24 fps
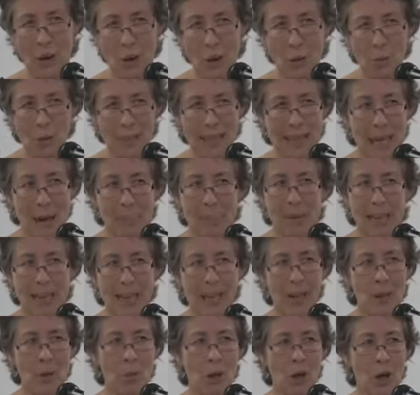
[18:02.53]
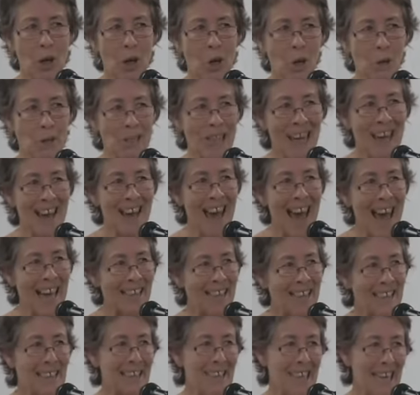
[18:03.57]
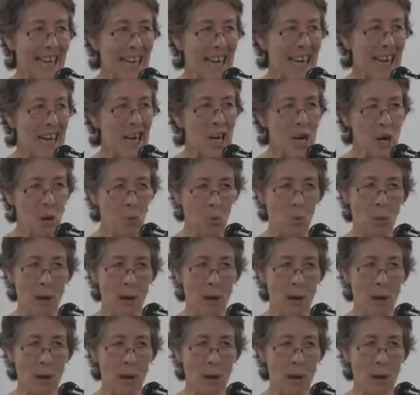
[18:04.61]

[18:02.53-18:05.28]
look at what's happening in the world and see